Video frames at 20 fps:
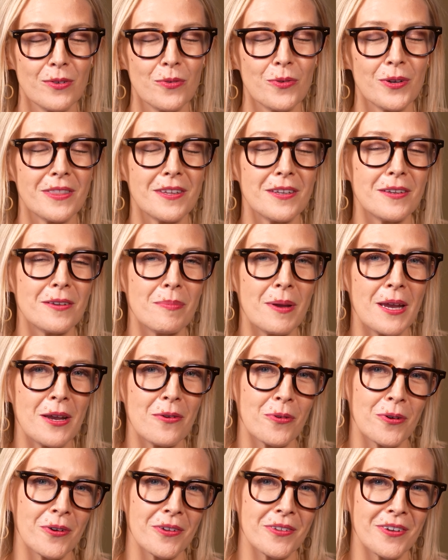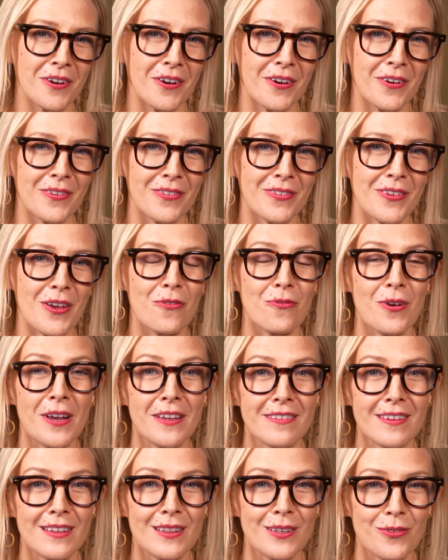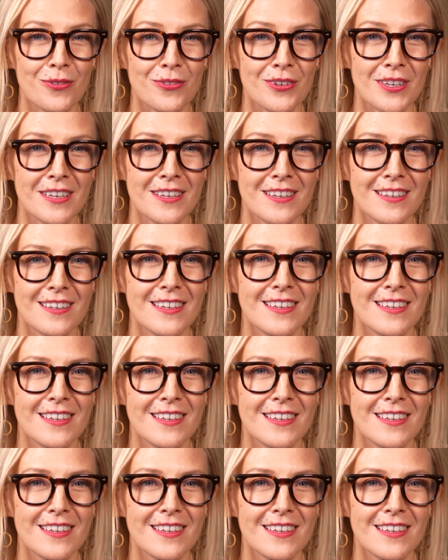what the debate world calls a resolution.